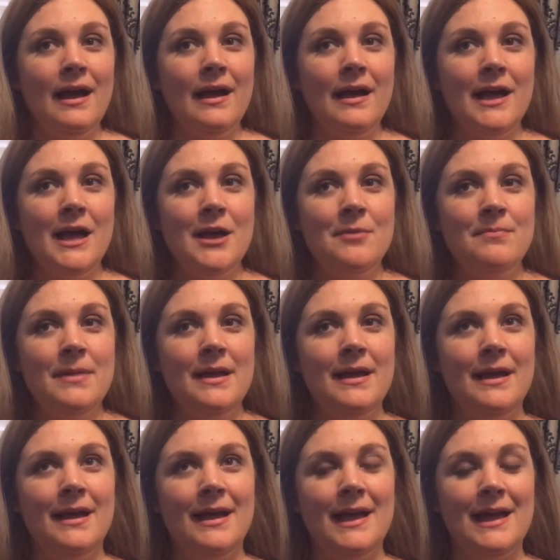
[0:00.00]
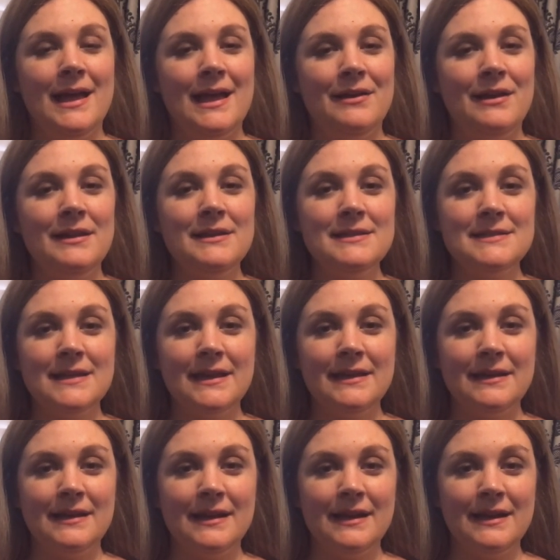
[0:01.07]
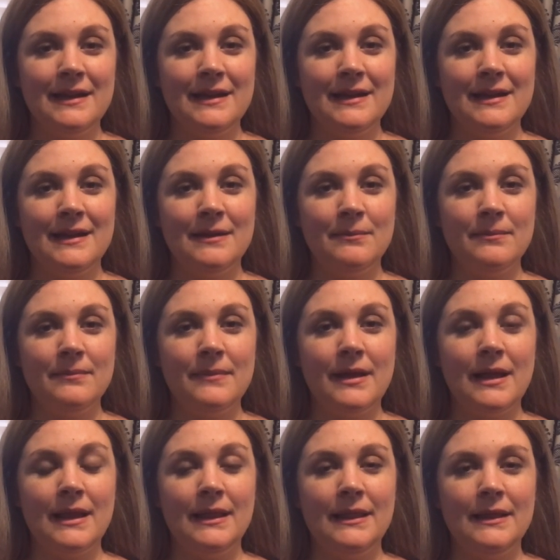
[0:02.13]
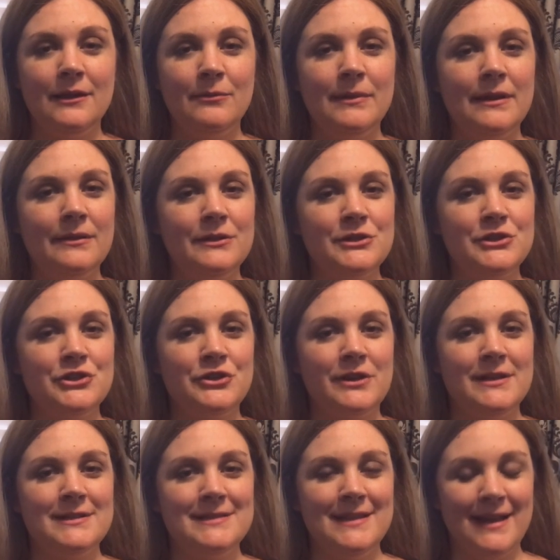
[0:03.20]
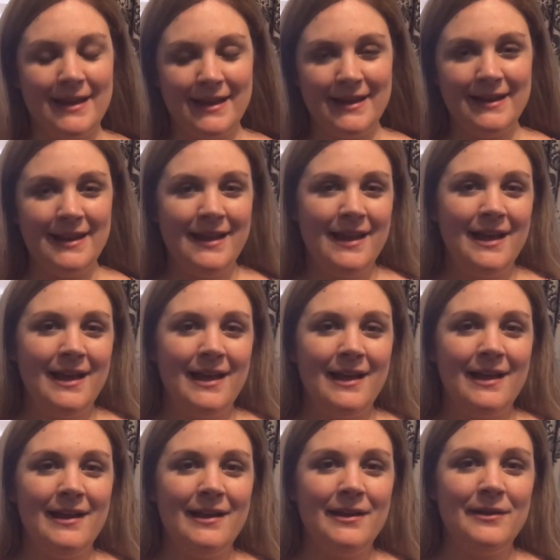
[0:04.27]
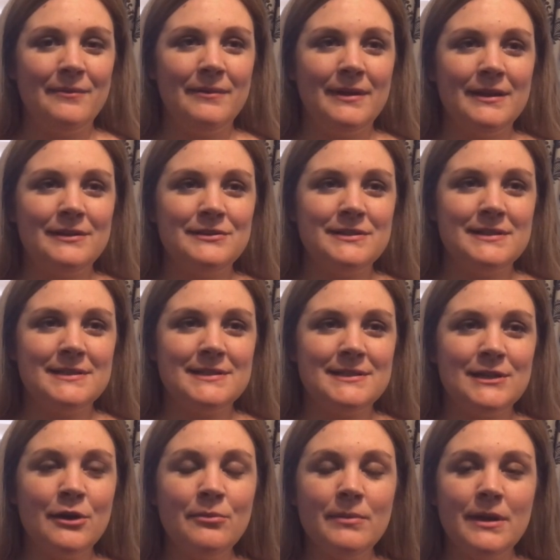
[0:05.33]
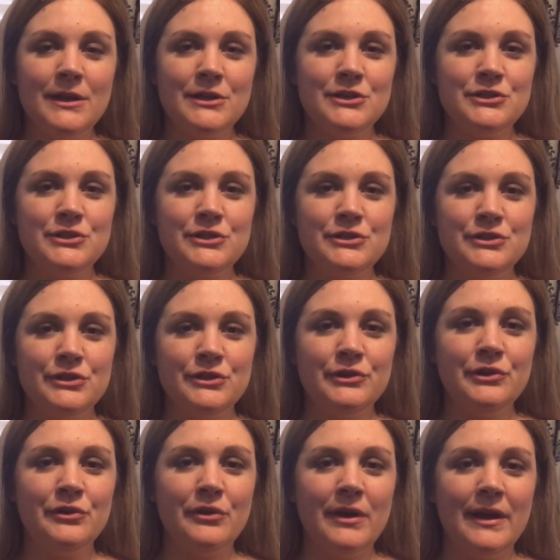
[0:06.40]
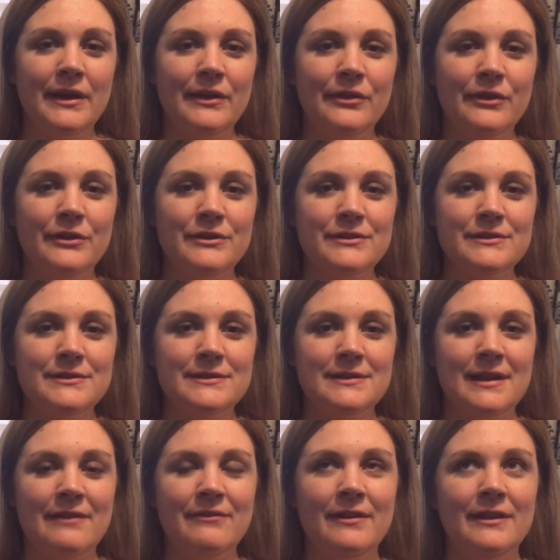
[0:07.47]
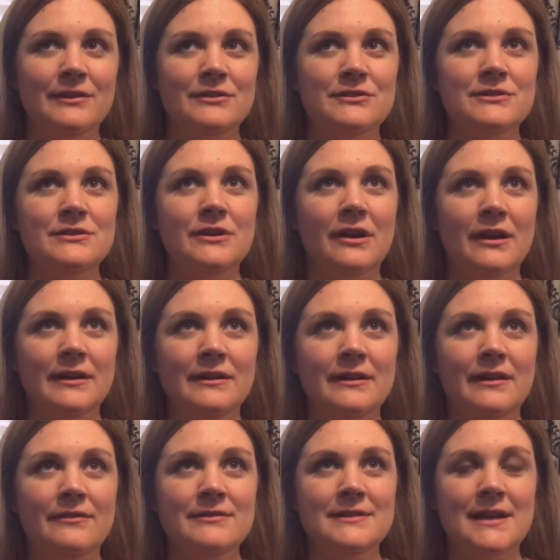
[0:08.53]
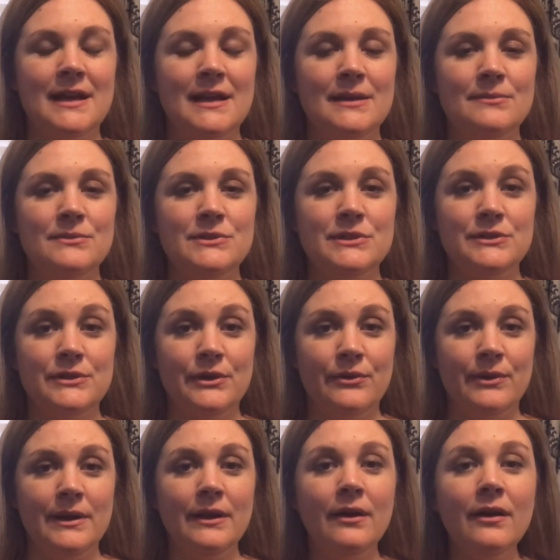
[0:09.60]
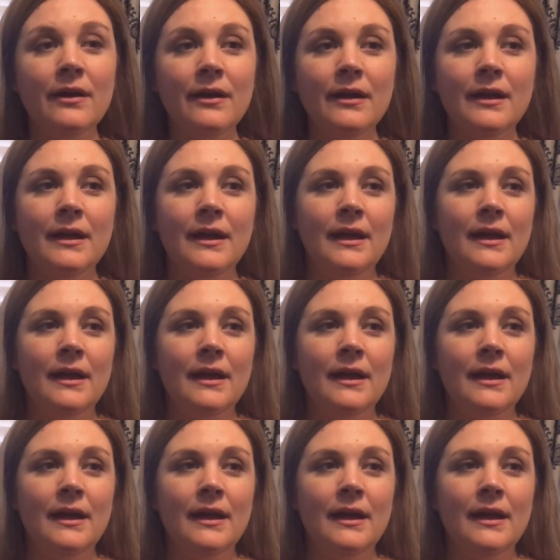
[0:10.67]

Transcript: I have to say that I am a little bit on the stress side. There's just so much to do, and I feel like there's not enough time to do it all.